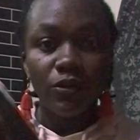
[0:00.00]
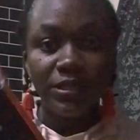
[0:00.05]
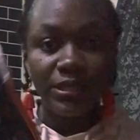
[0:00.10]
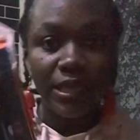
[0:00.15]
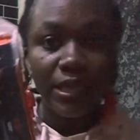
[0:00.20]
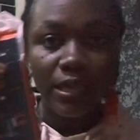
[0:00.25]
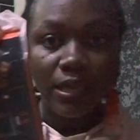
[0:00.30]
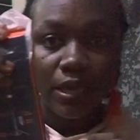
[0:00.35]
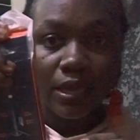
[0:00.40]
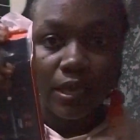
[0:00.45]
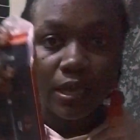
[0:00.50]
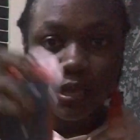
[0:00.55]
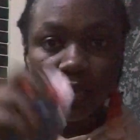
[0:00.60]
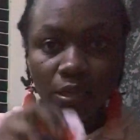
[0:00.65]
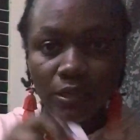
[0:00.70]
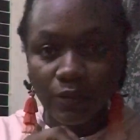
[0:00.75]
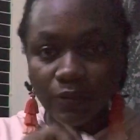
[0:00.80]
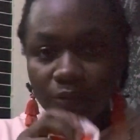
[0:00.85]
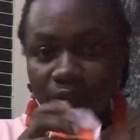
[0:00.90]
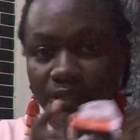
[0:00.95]
you
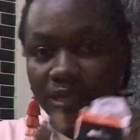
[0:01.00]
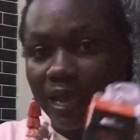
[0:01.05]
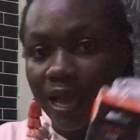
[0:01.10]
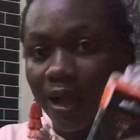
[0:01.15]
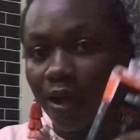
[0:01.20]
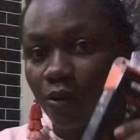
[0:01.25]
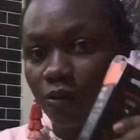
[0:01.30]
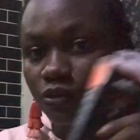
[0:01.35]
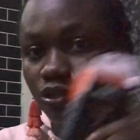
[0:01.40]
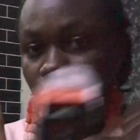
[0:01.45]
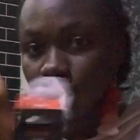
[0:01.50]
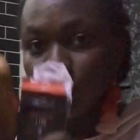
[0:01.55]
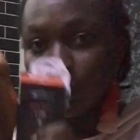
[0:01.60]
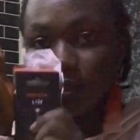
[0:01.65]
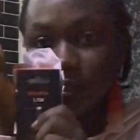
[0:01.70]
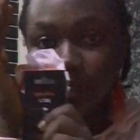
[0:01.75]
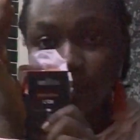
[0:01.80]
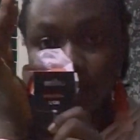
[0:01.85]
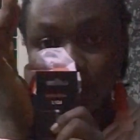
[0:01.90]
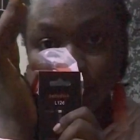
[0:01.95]
see how short
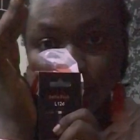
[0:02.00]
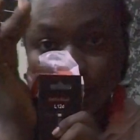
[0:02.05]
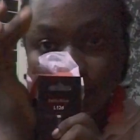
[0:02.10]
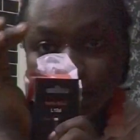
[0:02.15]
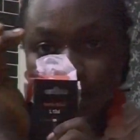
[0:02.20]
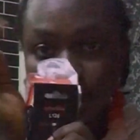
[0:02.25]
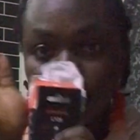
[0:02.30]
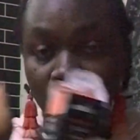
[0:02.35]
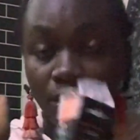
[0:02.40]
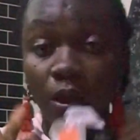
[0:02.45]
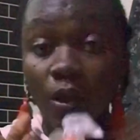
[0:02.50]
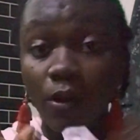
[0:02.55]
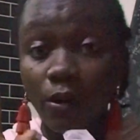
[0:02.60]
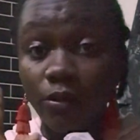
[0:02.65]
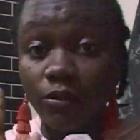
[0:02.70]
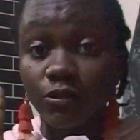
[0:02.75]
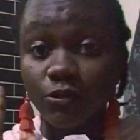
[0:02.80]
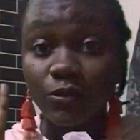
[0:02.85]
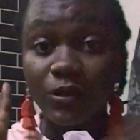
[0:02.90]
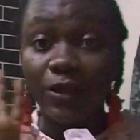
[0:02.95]
it is,
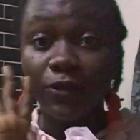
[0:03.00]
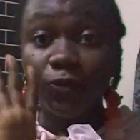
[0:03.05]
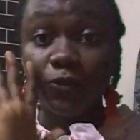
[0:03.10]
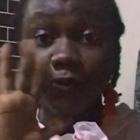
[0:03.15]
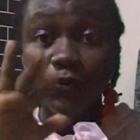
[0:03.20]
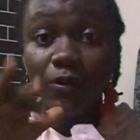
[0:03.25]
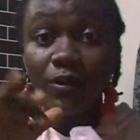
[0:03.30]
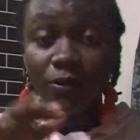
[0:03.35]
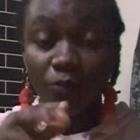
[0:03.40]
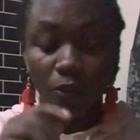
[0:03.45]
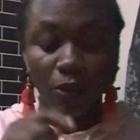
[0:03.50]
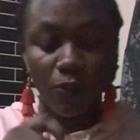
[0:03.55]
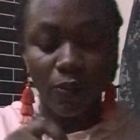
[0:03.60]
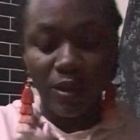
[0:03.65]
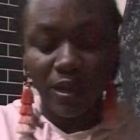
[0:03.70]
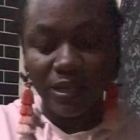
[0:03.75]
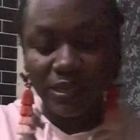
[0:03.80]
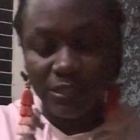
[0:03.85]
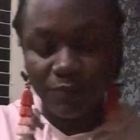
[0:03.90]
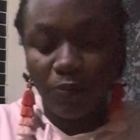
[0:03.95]
so that you know what we
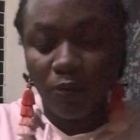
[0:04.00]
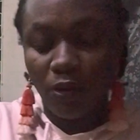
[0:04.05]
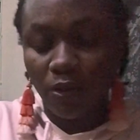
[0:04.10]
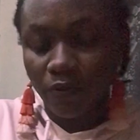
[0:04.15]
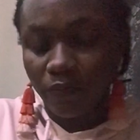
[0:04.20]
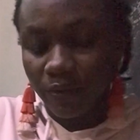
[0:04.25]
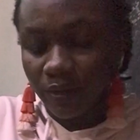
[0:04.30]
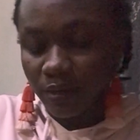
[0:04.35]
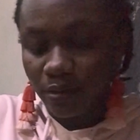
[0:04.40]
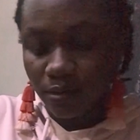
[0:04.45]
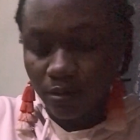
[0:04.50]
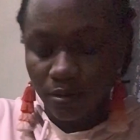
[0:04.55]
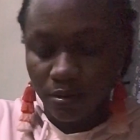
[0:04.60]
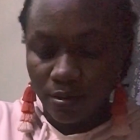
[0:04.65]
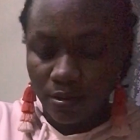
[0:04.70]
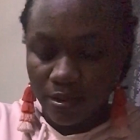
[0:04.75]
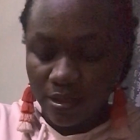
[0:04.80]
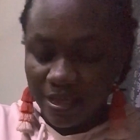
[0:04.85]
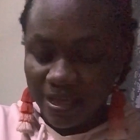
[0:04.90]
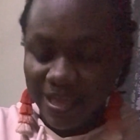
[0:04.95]
are exploring.
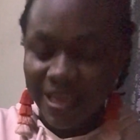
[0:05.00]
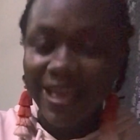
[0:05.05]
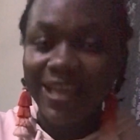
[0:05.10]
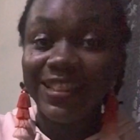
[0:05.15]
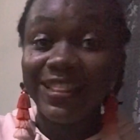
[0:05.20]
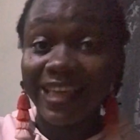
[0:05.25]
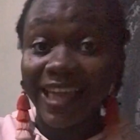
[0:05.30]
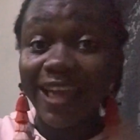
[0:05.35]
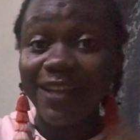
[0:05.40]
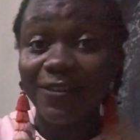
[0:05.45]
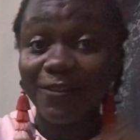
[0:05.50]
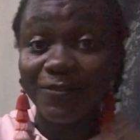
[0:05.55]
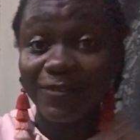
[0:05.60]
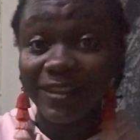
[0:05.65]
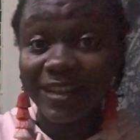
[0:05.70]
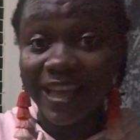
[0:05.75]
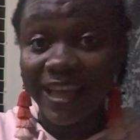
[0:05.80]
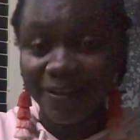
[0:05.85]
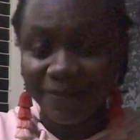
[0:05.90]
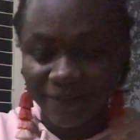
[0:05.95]
The kind of thing
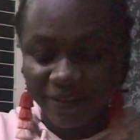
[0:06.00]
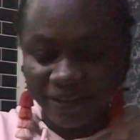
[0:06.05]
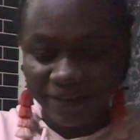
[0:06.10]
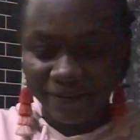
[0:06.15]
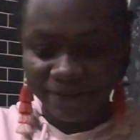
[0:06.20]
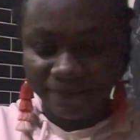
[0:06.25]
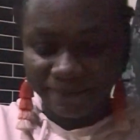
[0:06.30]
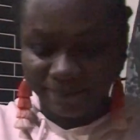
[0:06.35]
I have here.